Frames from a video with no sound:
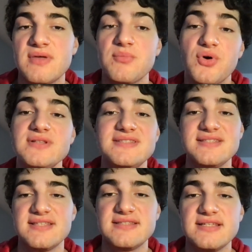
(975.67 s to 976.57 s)
important
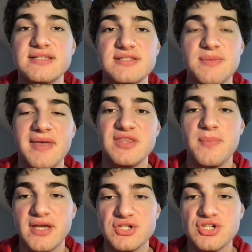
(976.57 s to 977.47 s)
statistics to paint the
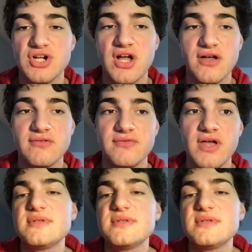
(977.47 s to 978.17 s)
picture of